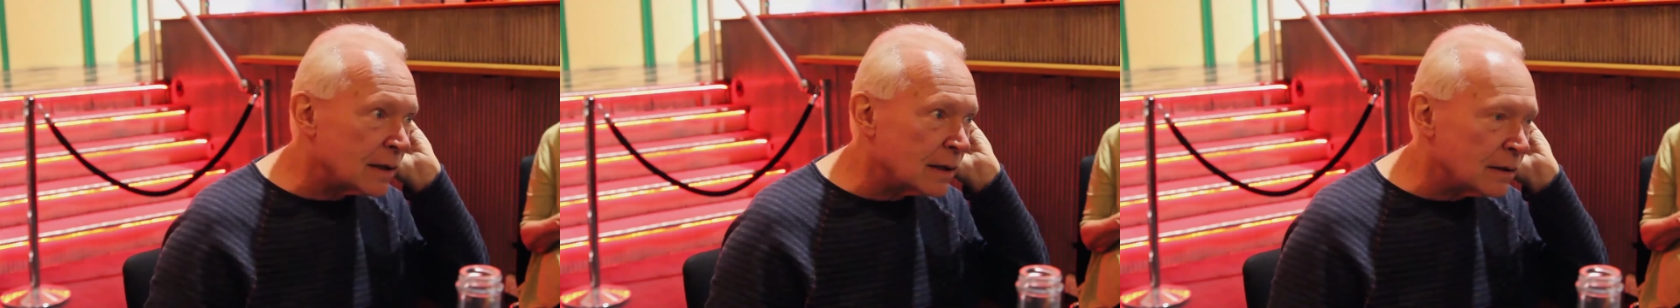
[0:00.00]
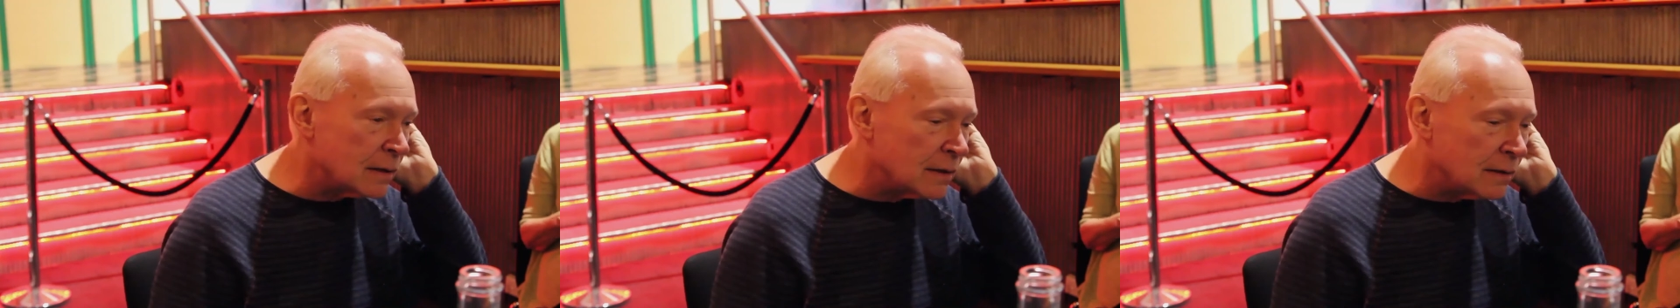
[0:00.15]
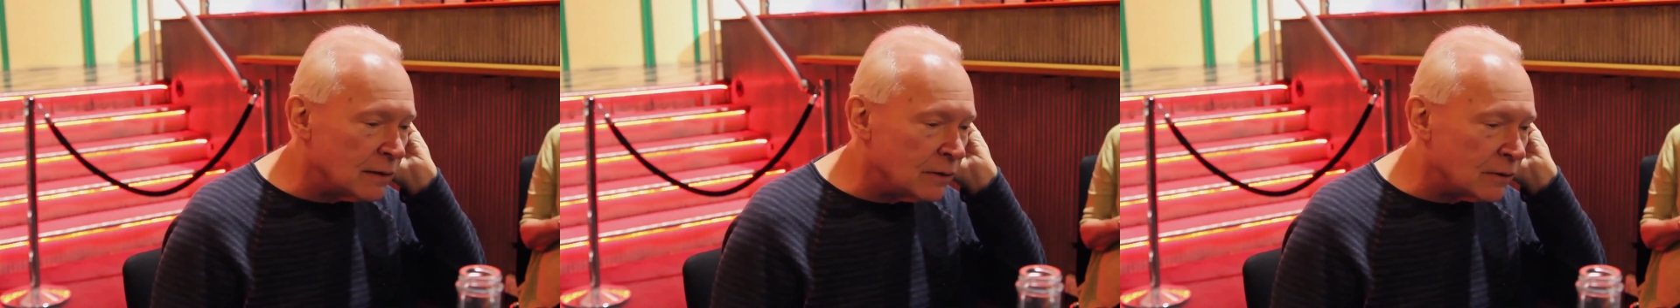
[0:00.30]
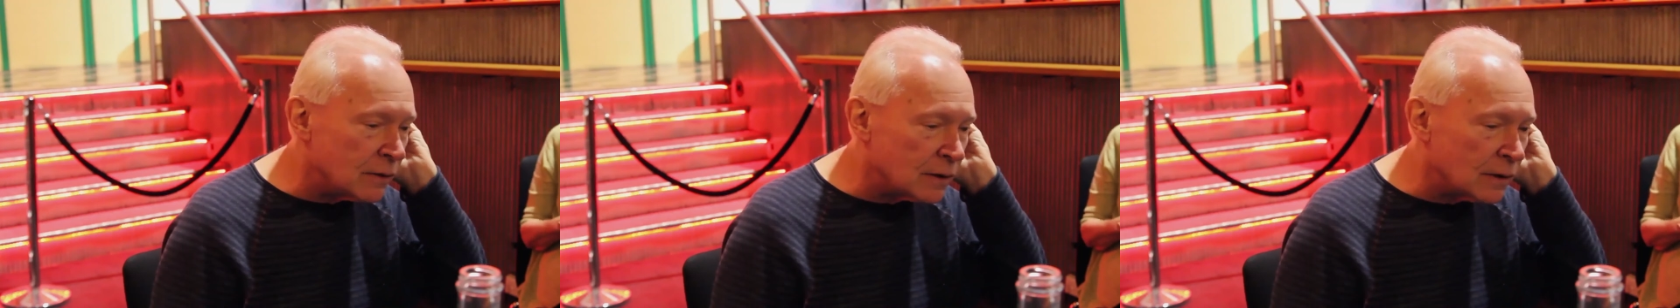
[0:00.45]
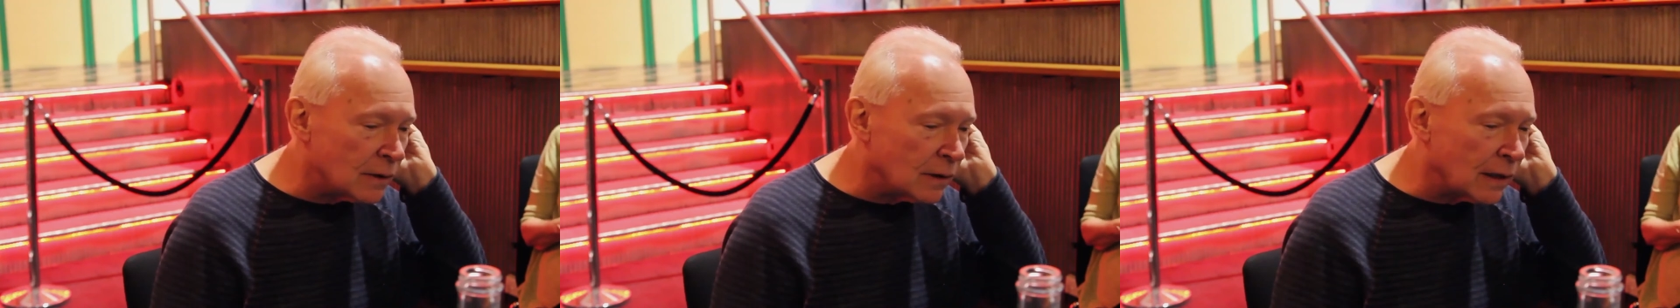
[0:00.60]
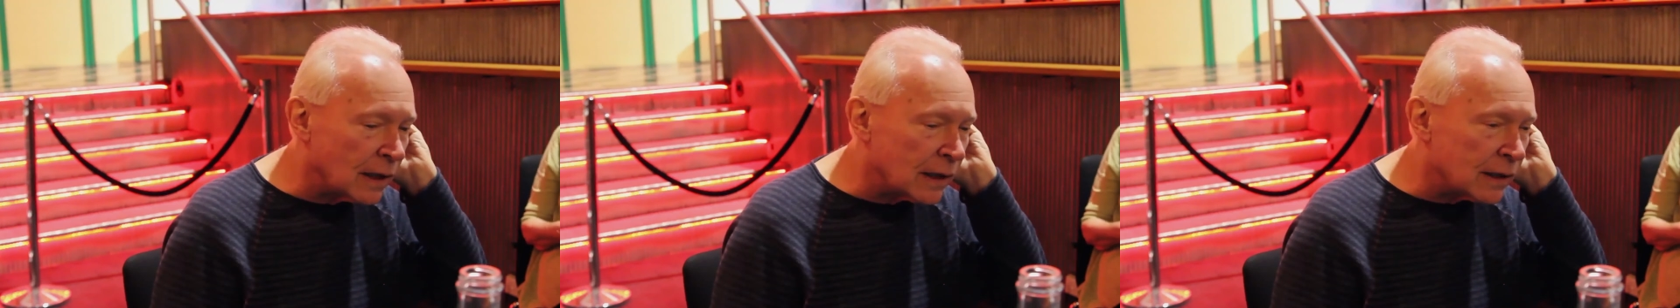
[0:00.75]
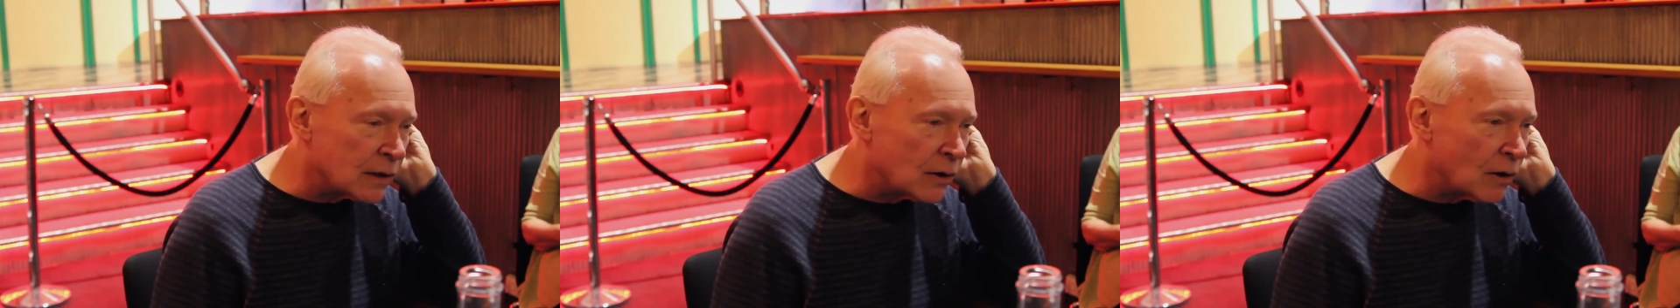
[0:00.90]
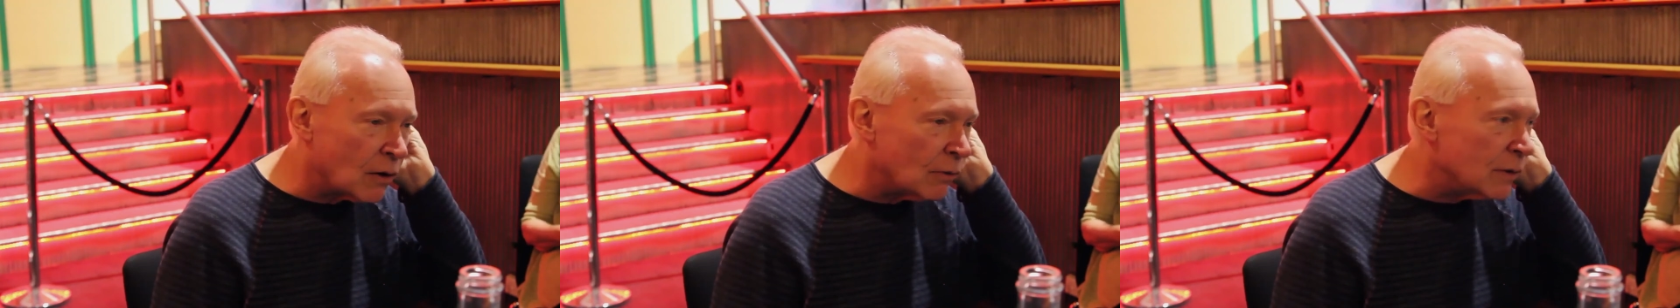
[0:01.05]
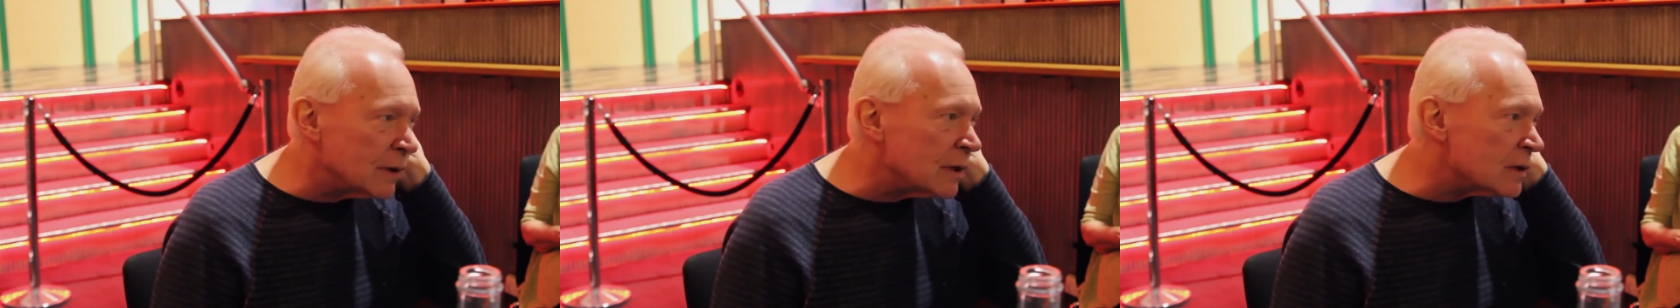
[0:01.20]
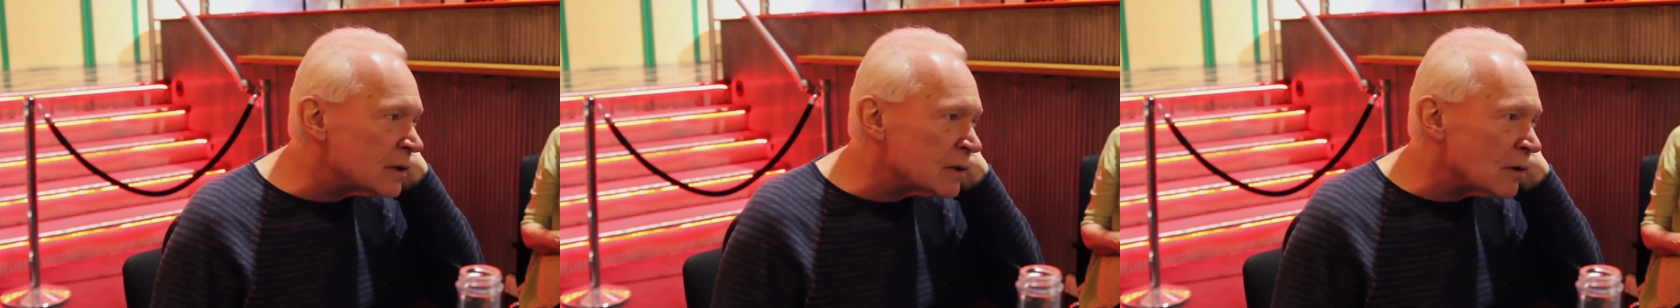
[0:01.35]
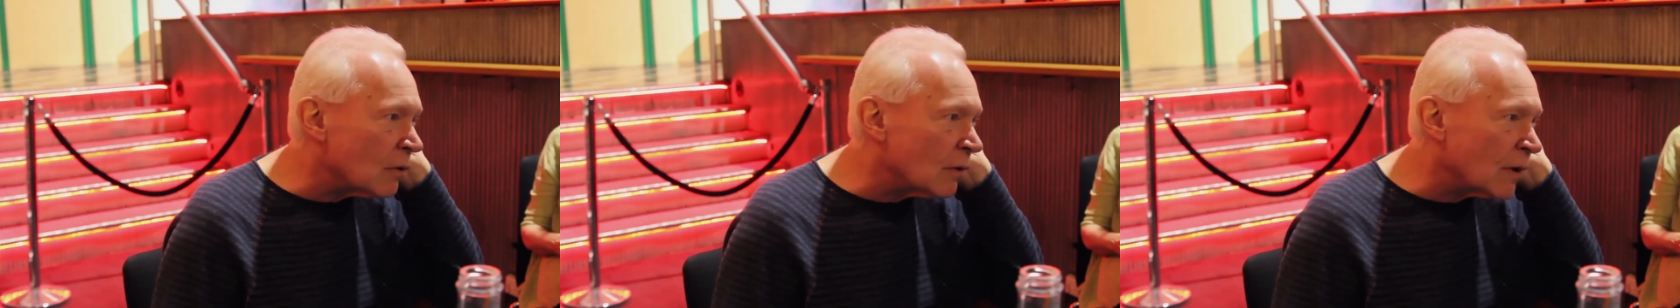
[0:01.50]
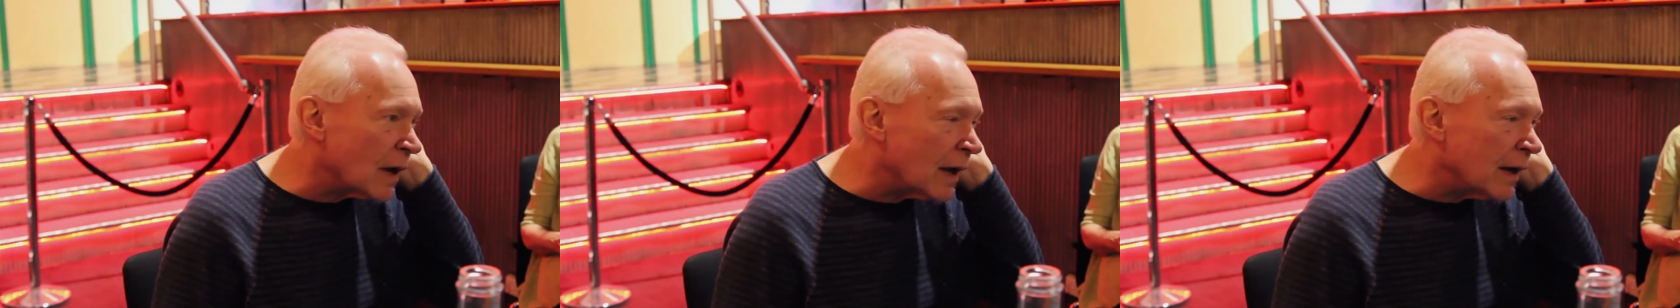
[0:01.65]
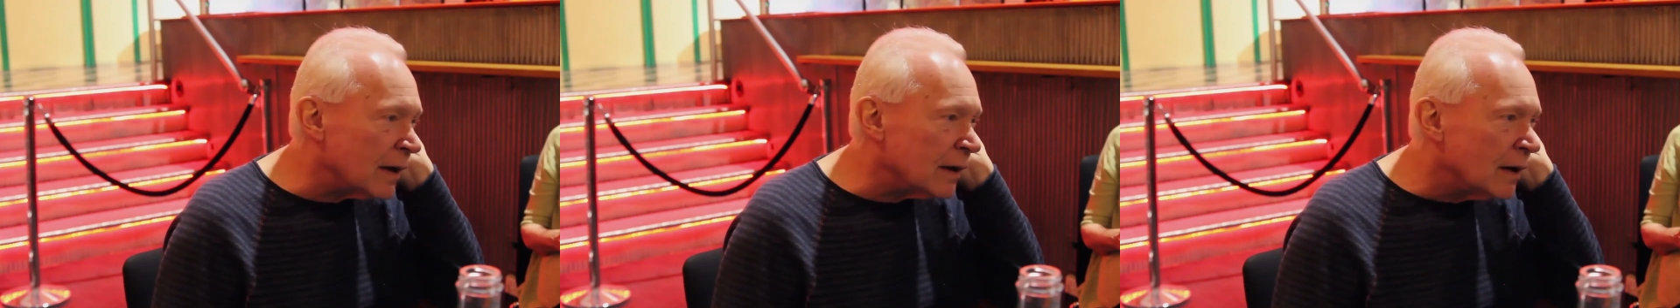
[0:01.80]
then you can let it go, and it's
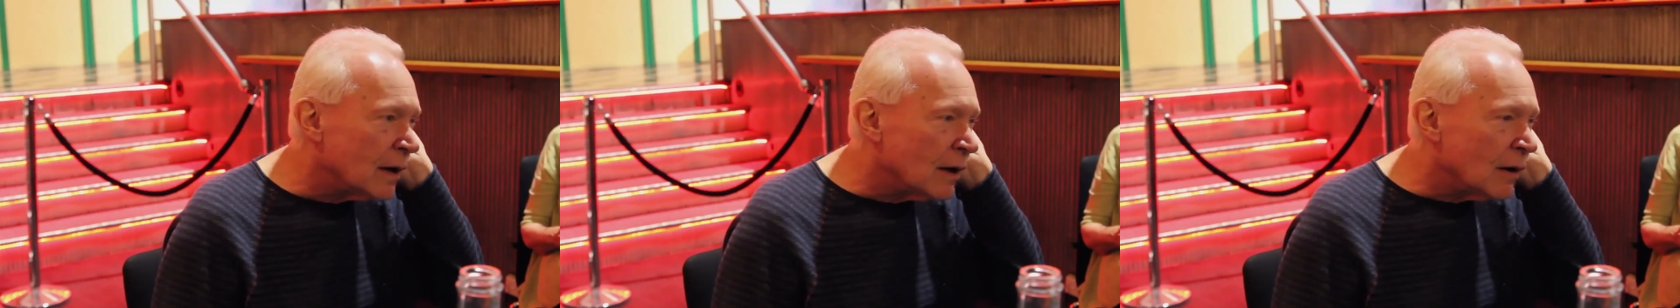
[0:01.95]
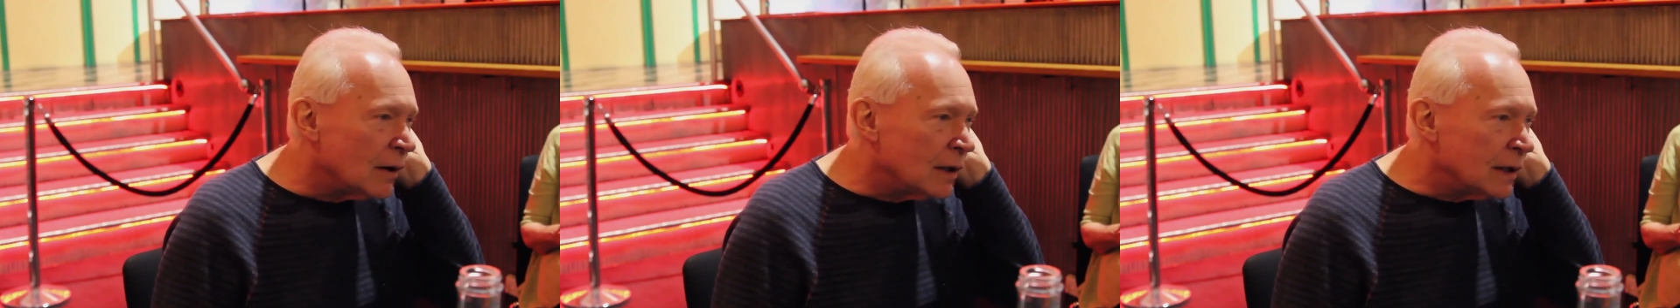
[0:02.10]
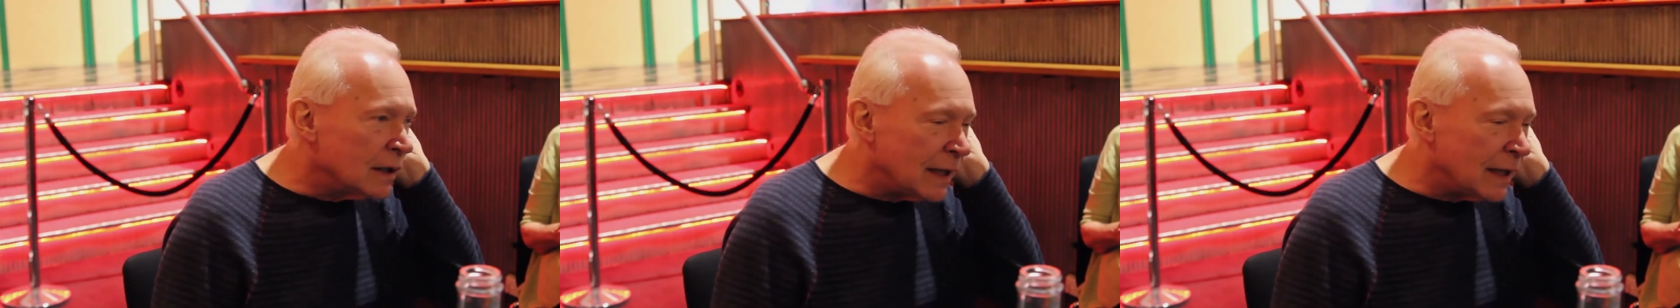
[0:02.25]
okay. Hmm.